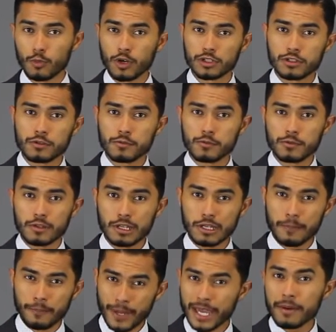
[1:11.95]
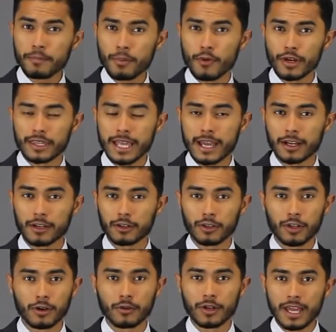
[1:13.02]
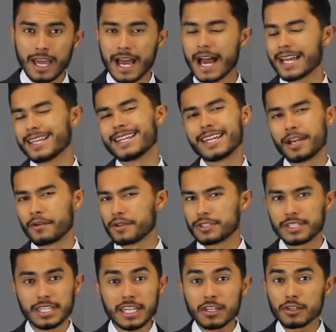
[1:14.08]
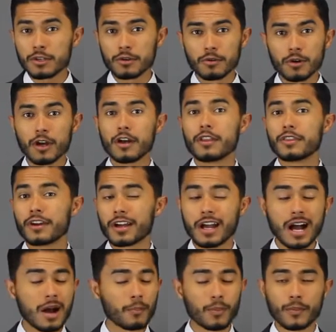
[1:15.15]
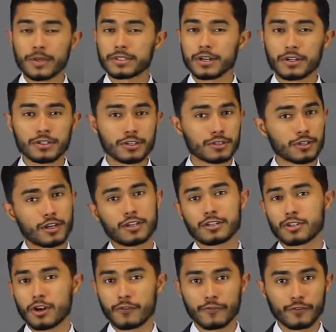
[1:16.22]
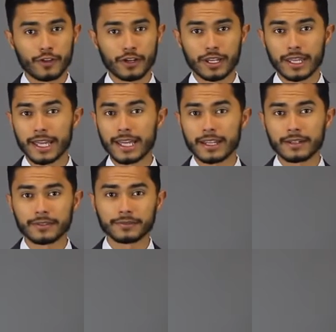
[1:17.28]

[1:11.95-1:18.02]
Once you pinpoint that cologne, I can guarantee you the compliments are just gonna start flooding in.